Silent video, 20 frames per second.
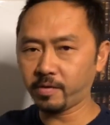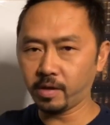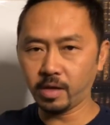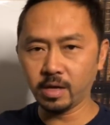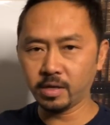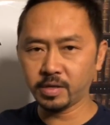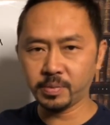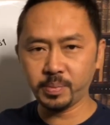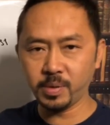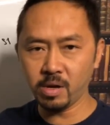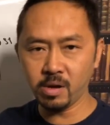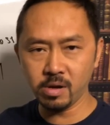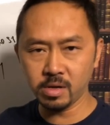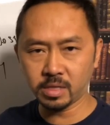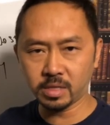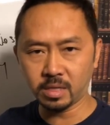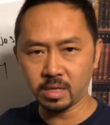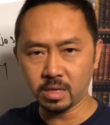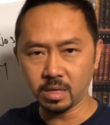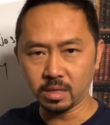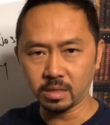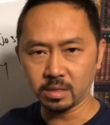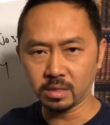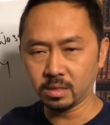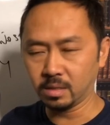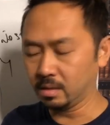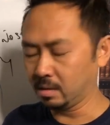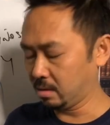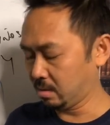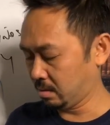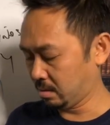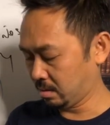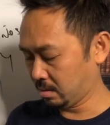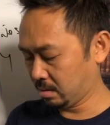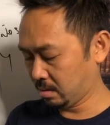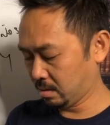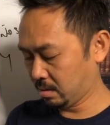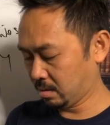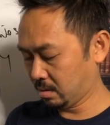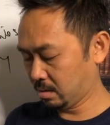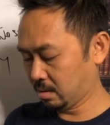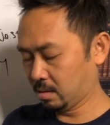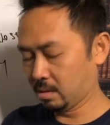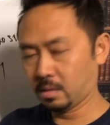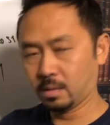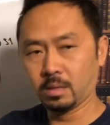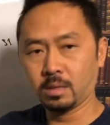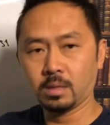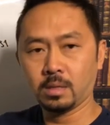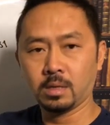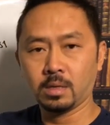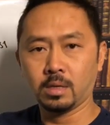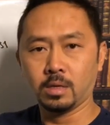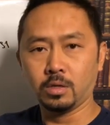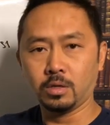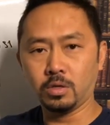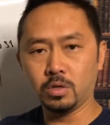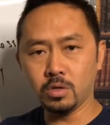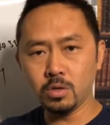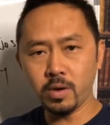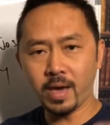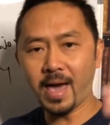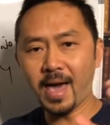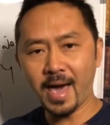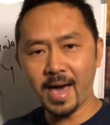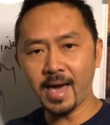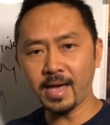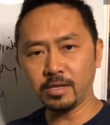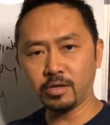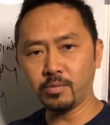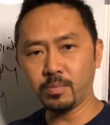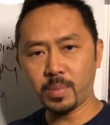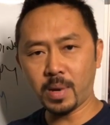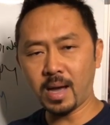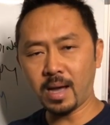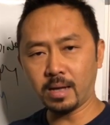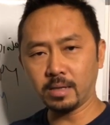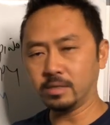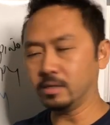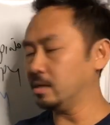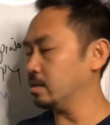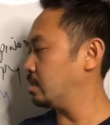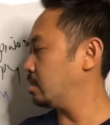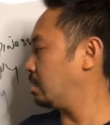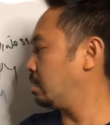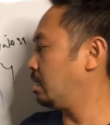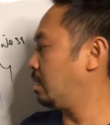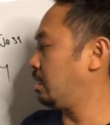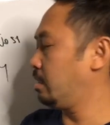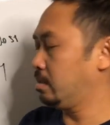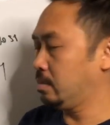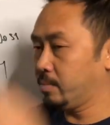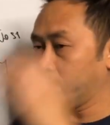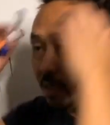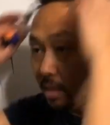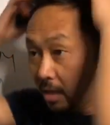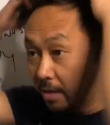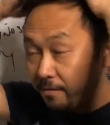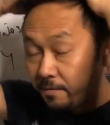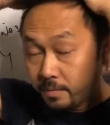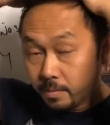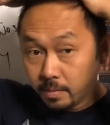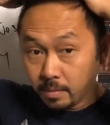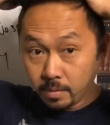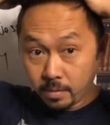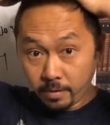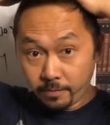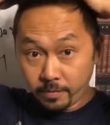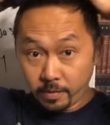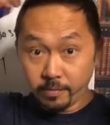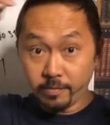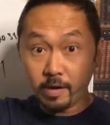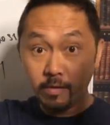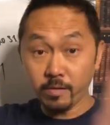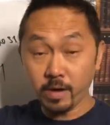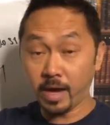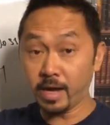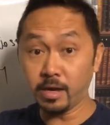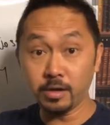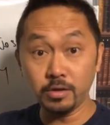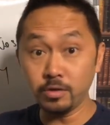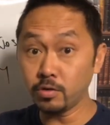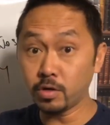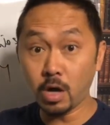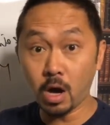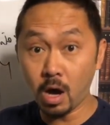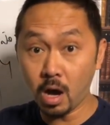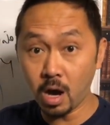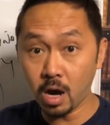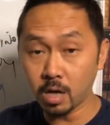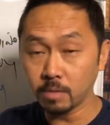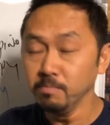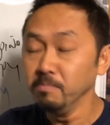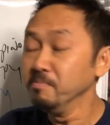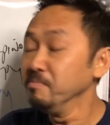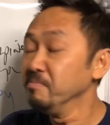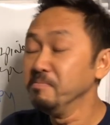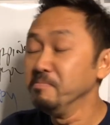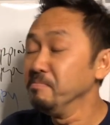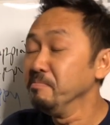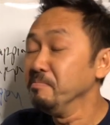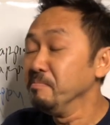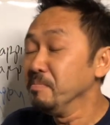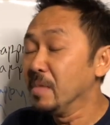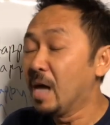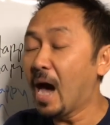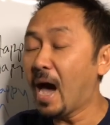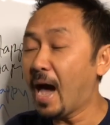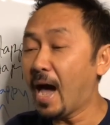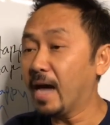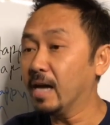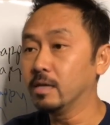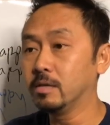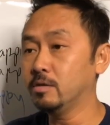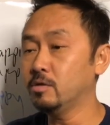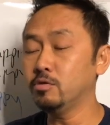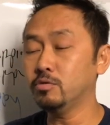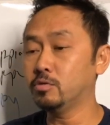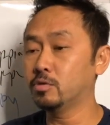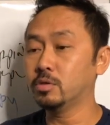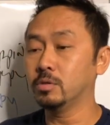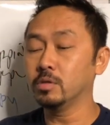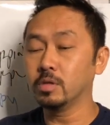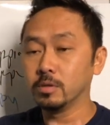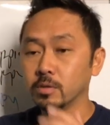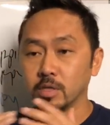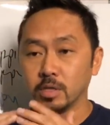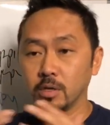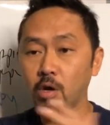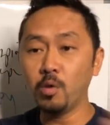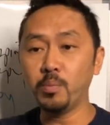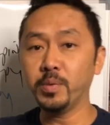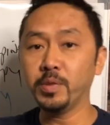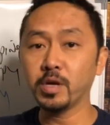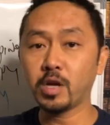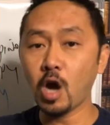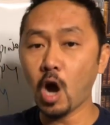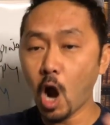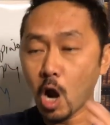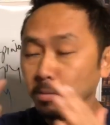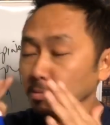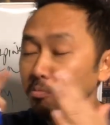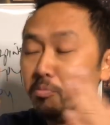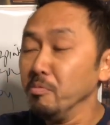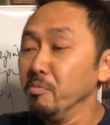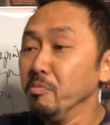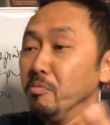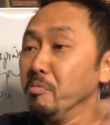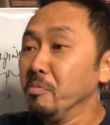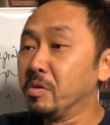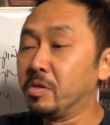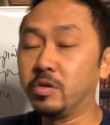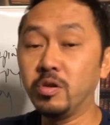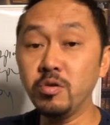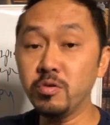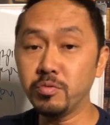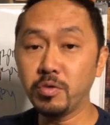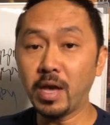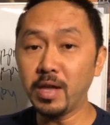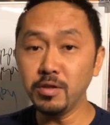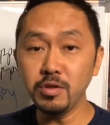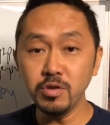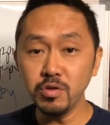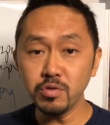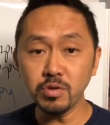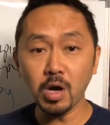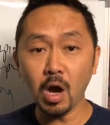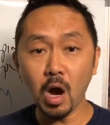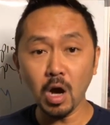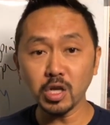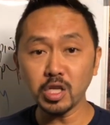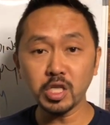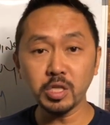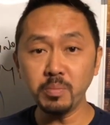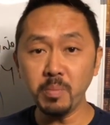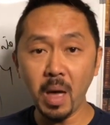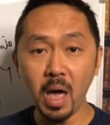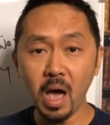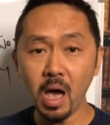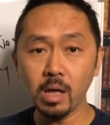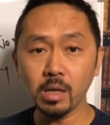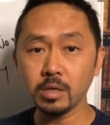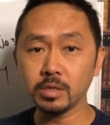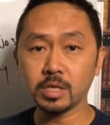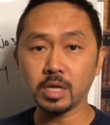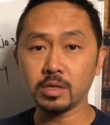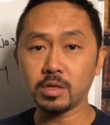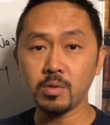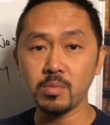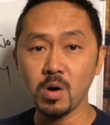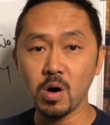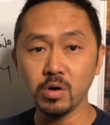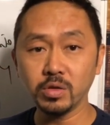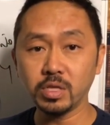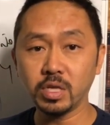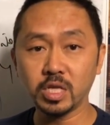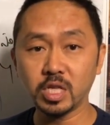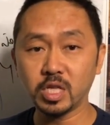experienced this. You had to buy, like, I mean, if you've ever had a new car, you open the car. That new car smell is like the most